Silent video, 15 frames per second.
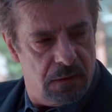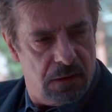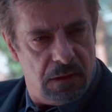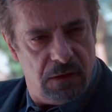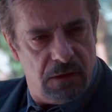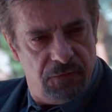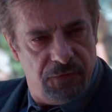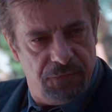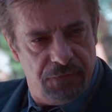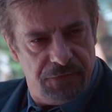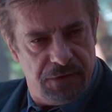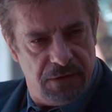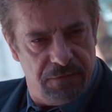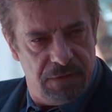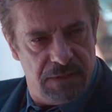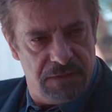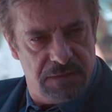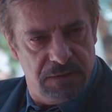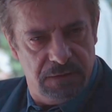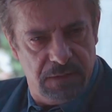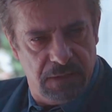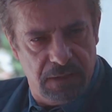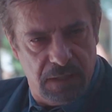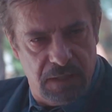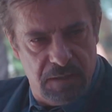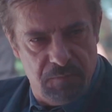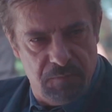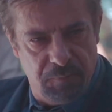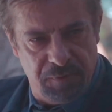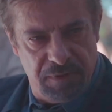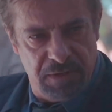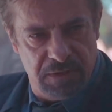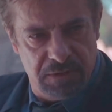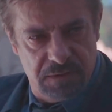So when he steals his purse, there